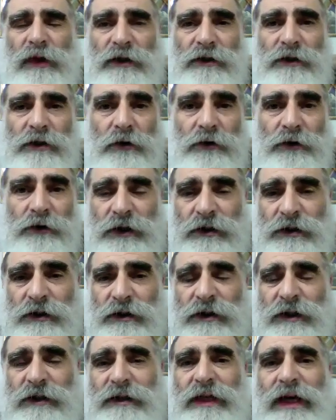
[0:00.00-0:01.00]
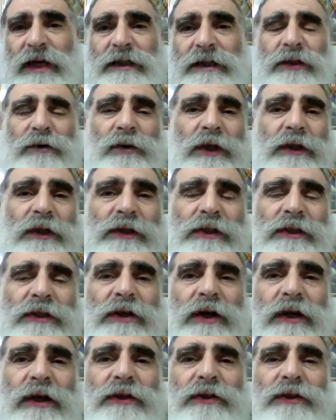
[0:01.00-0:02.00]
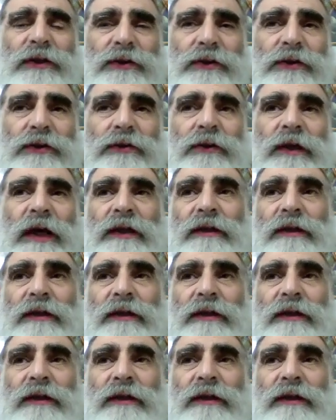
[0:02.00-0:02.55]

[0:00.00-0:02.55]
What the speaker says: So this is exactly what he started to do,